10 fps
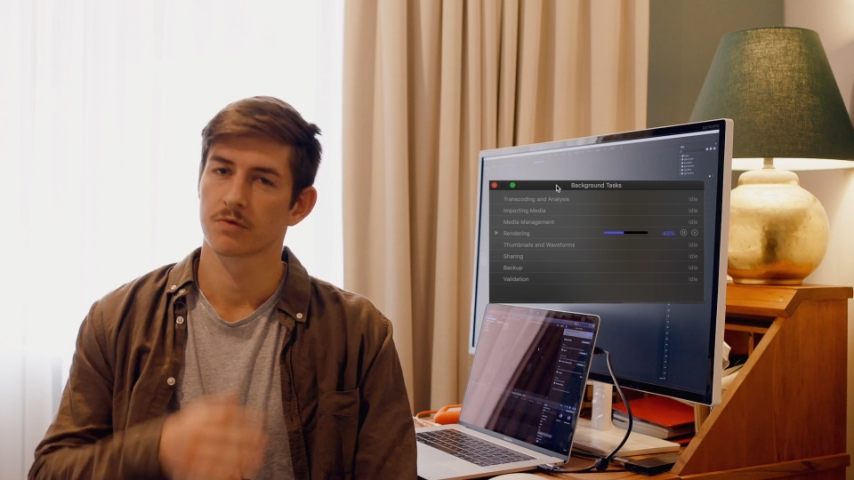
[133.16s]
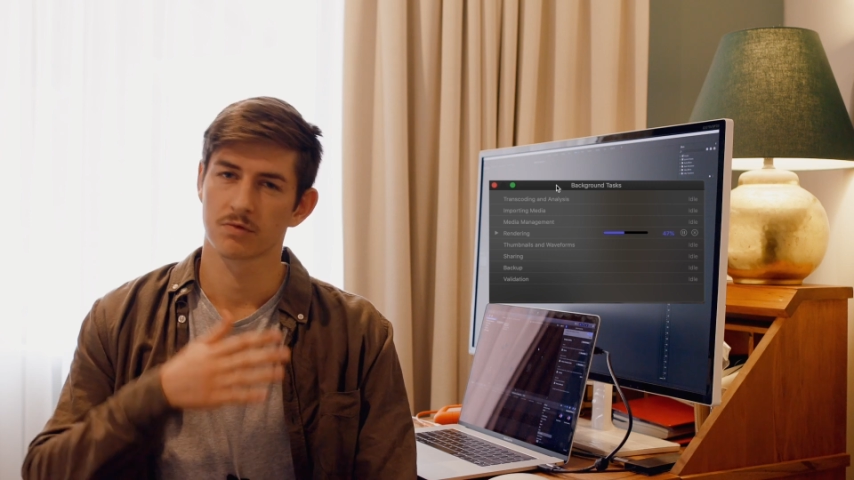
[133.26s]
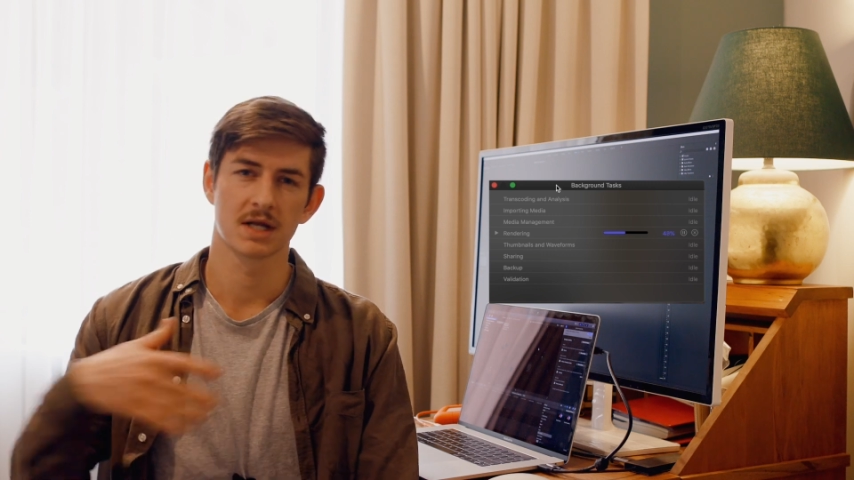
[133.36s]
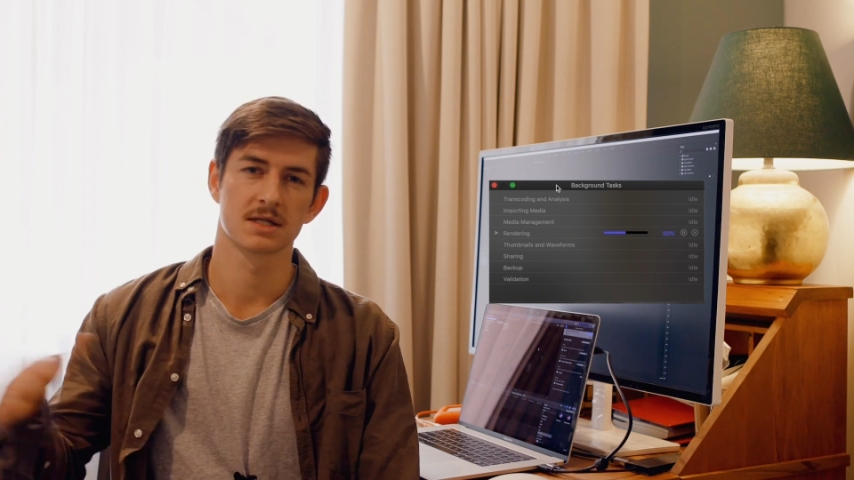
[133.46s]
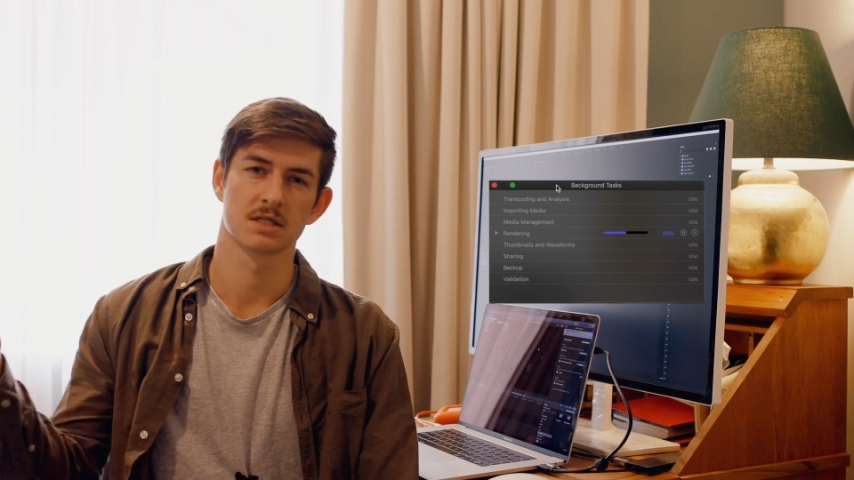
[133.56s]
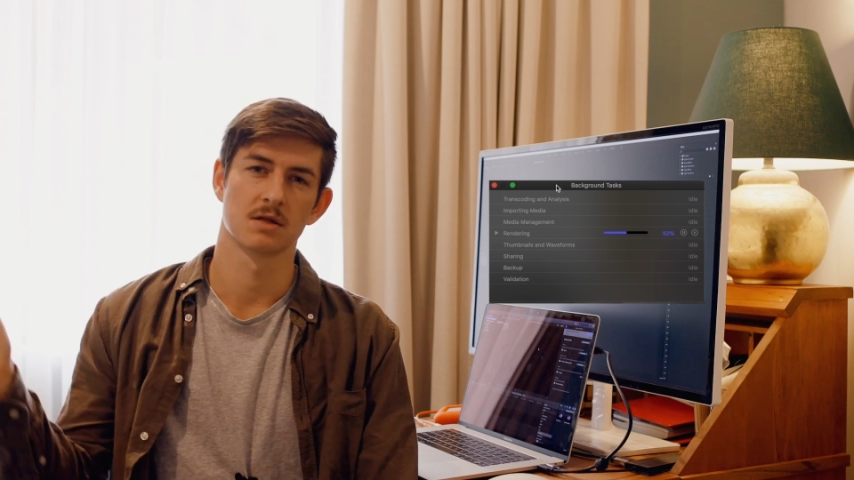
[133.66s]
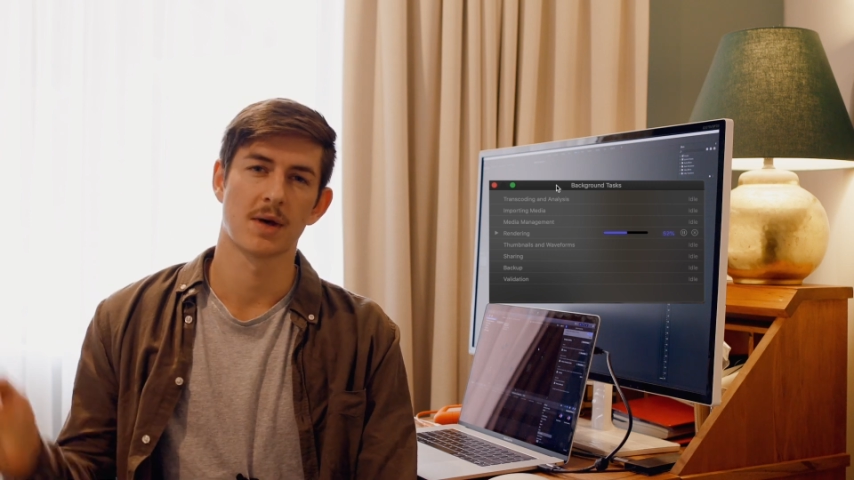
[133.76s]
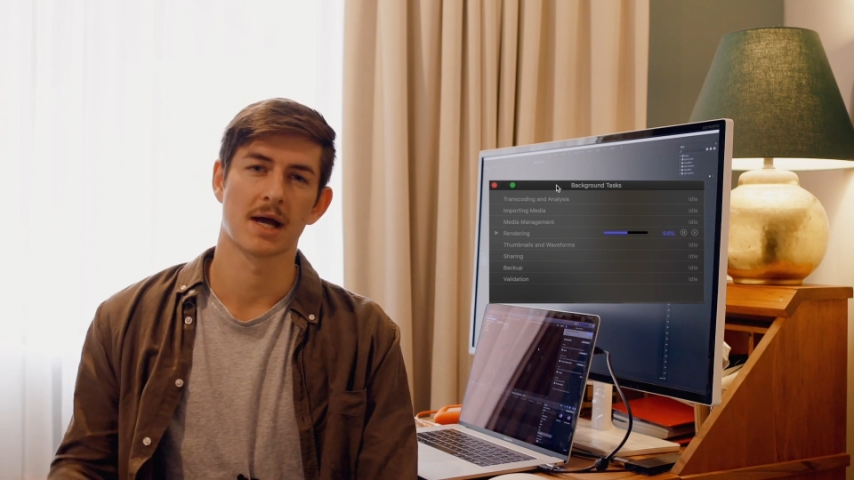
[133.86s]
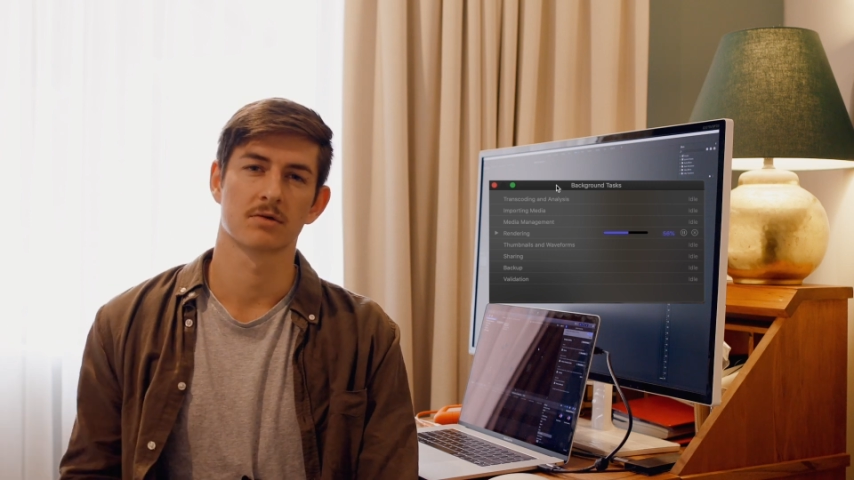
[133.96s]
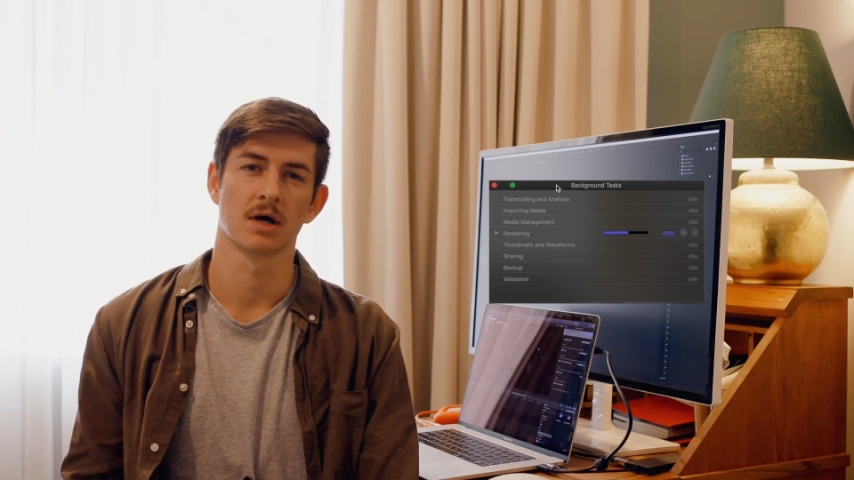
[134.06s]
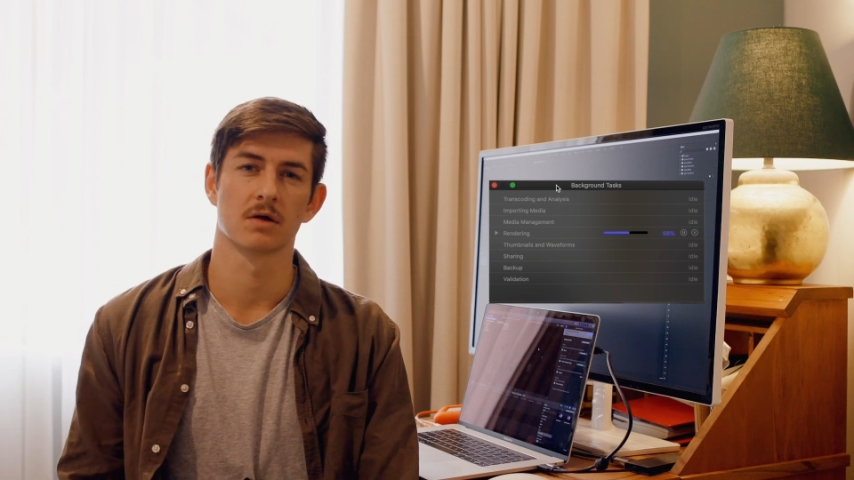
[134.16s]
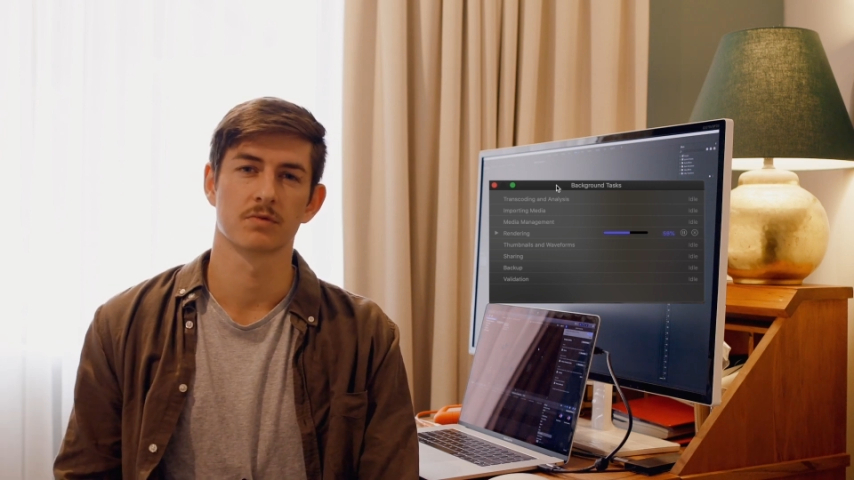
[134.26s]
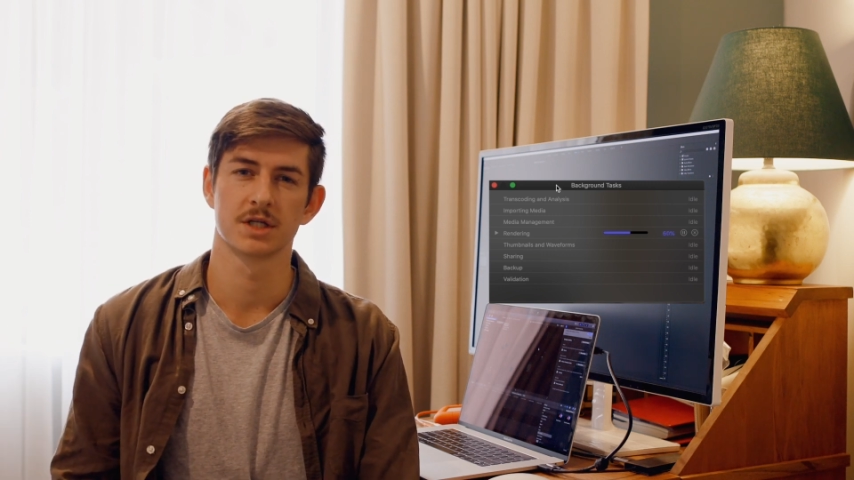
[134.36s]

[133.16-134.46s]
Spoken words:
renders in the background,